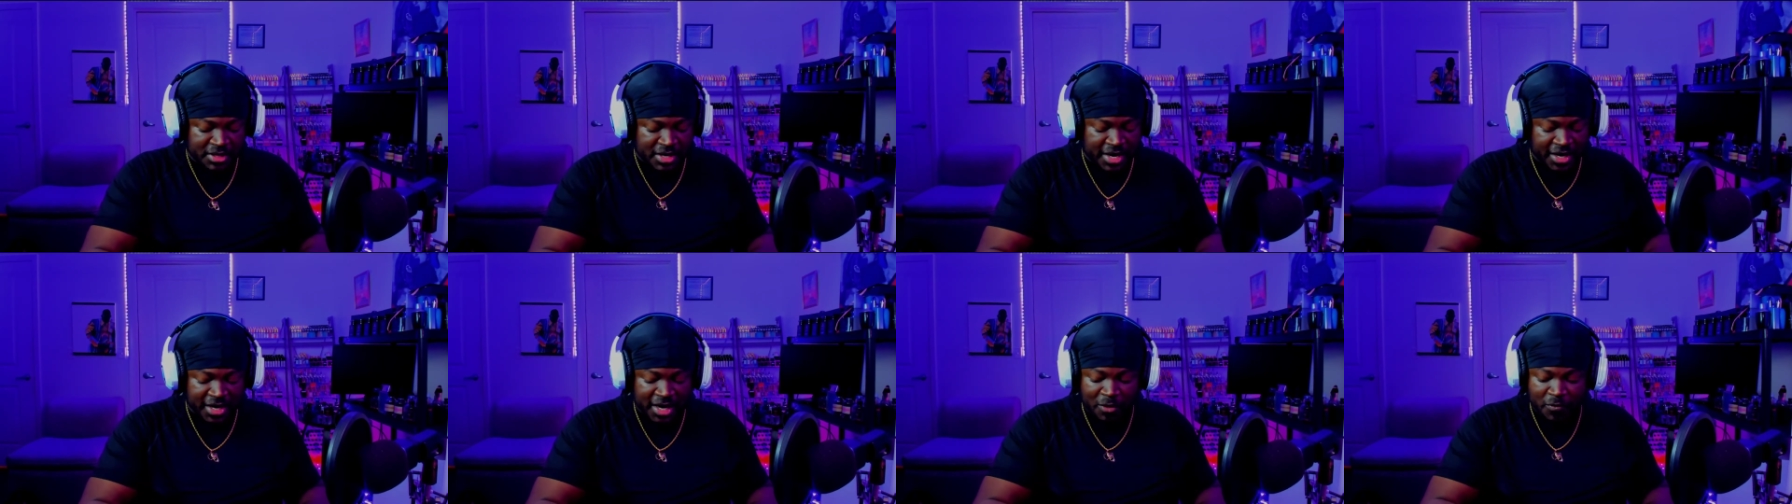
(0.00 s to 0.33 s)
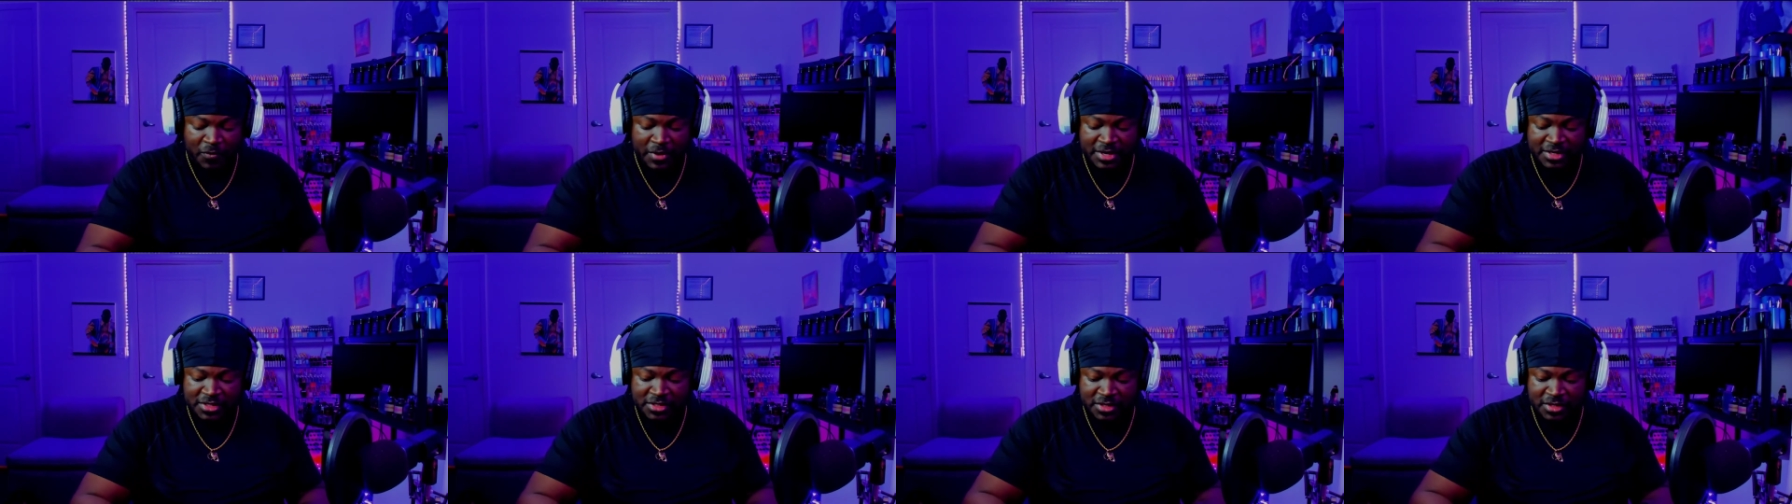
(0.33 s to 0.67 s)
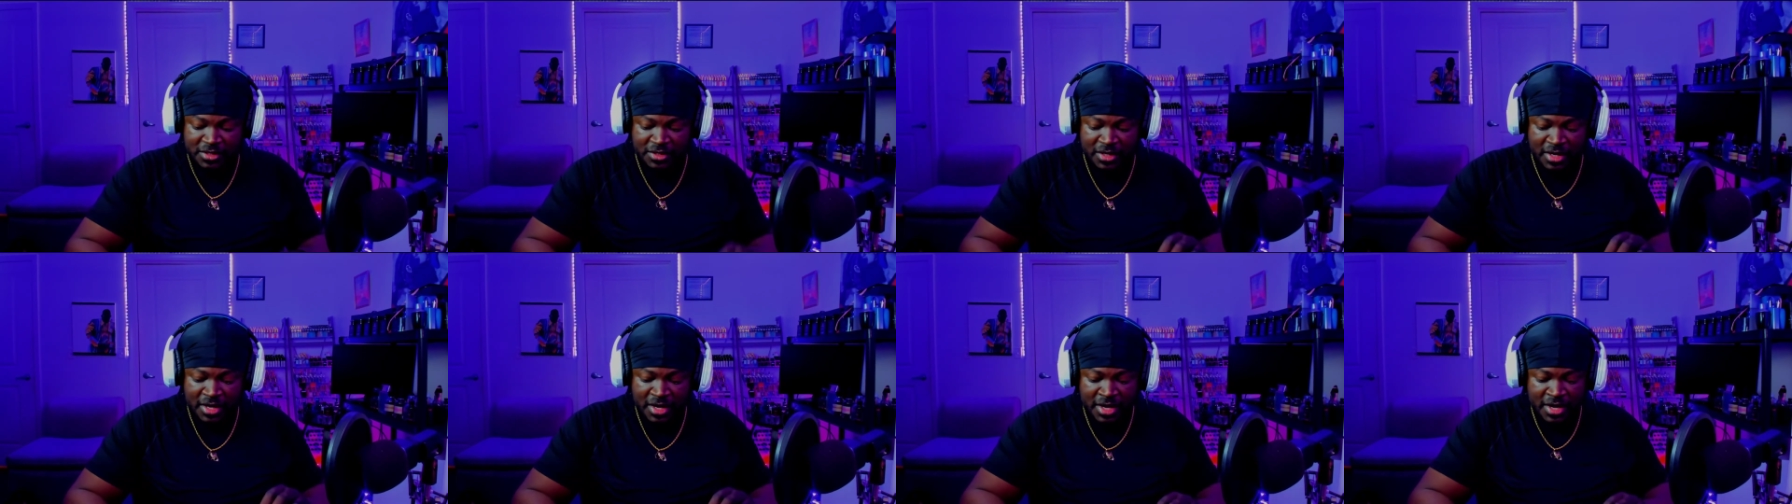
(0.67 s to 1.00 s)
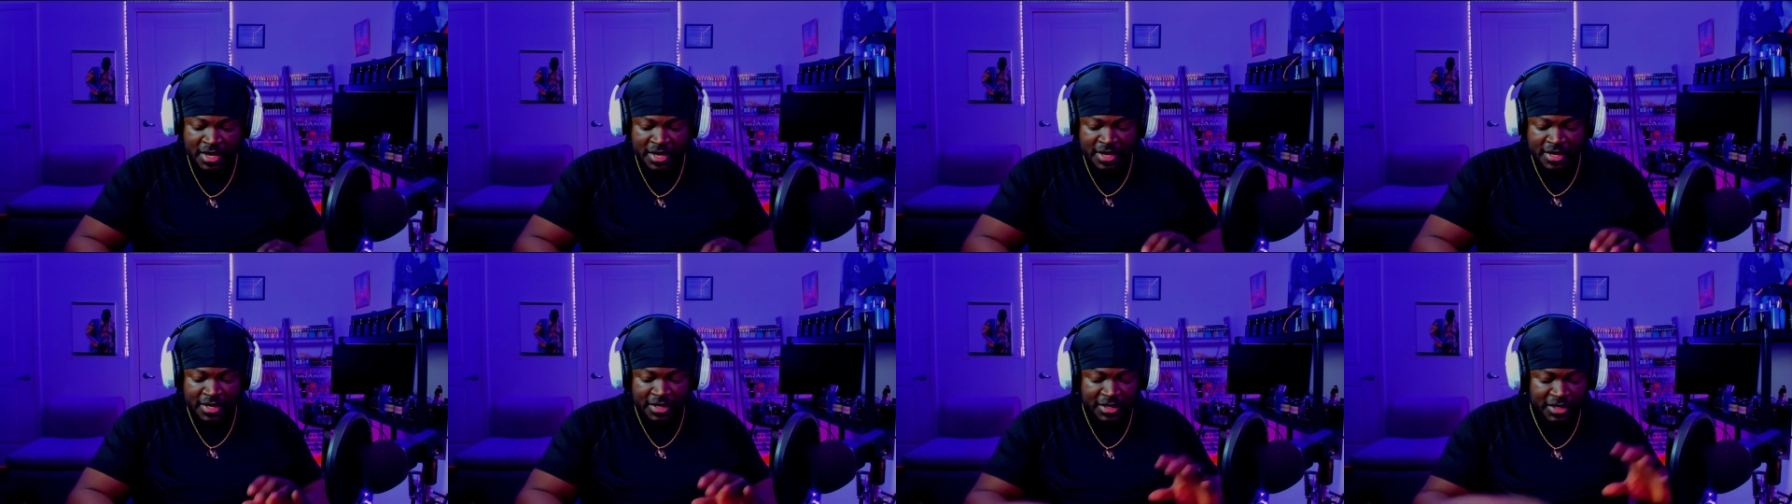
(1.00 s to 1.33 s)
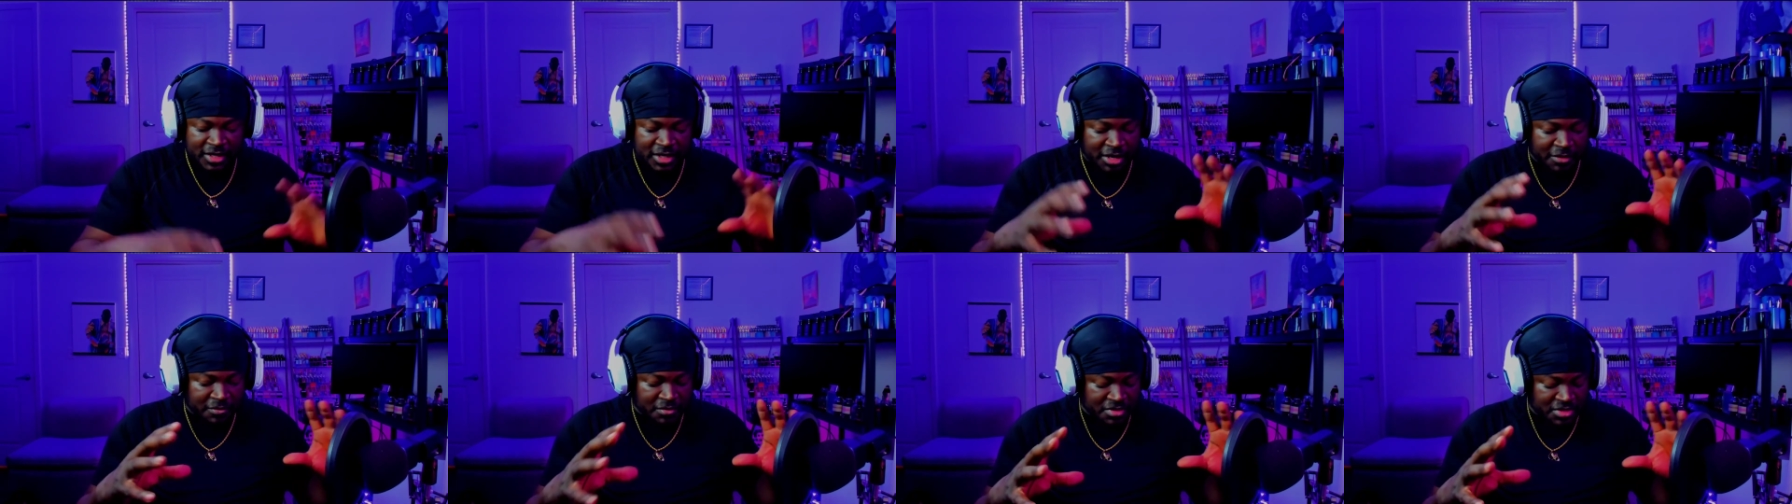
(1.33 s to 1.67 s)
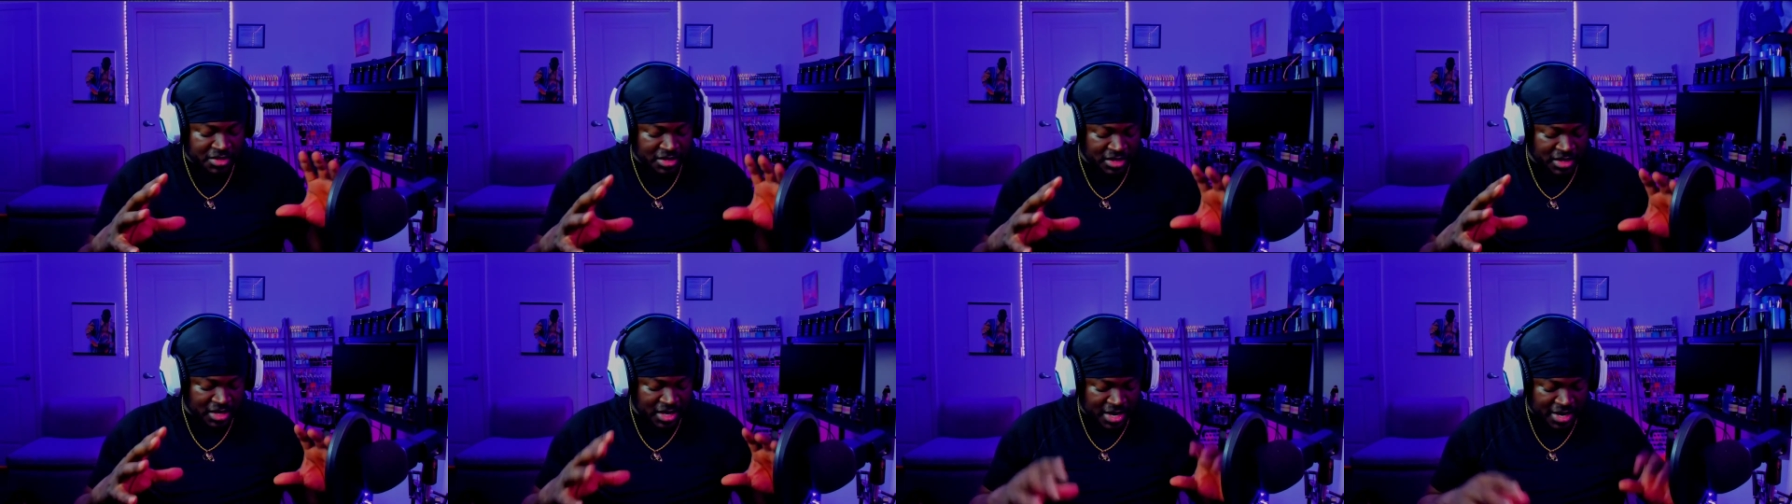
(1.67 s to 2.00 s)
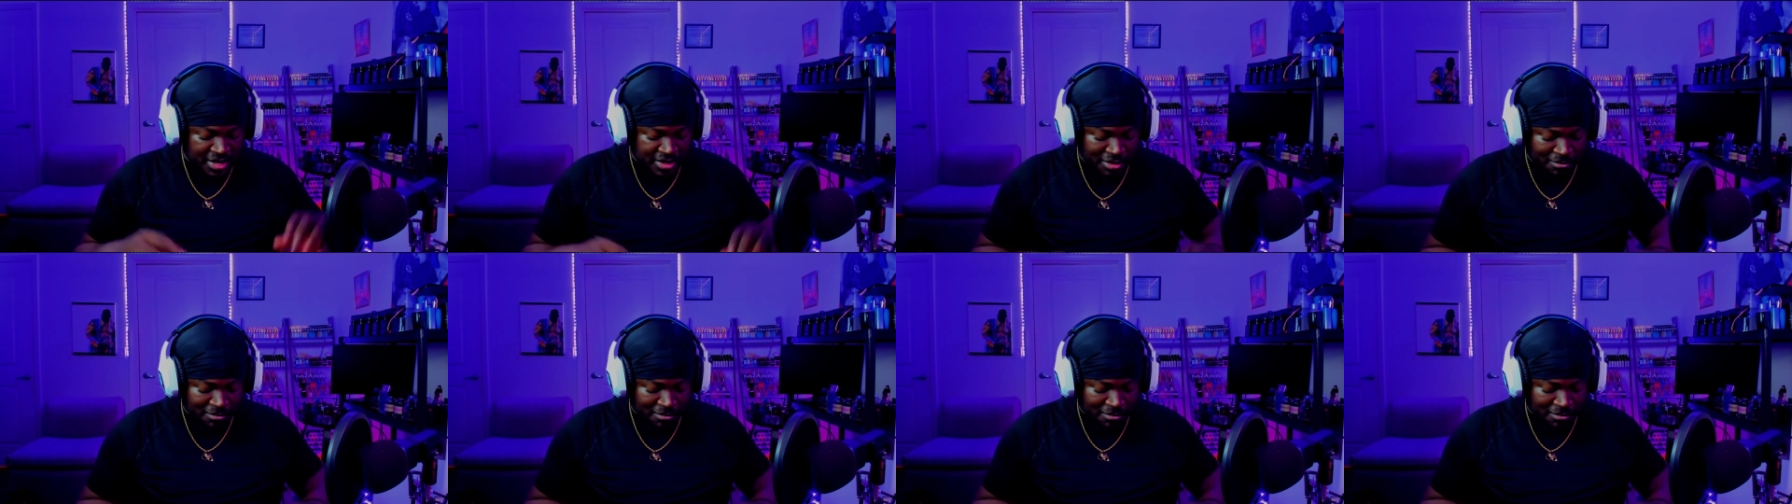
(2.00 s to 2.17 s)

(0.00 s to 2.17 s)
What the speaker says: I can't wait to get everything lined